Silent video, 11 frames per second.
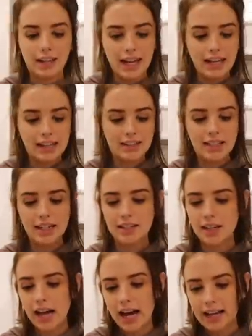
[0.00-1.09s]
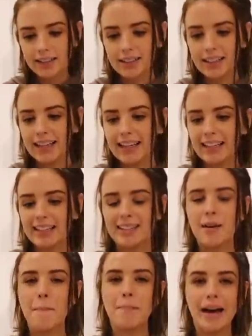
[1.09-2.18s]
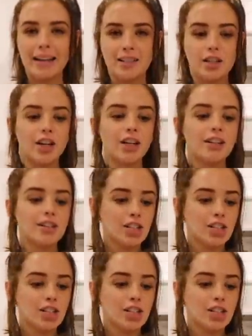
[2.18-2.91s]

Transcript: Okay, dinner tonight is pesto,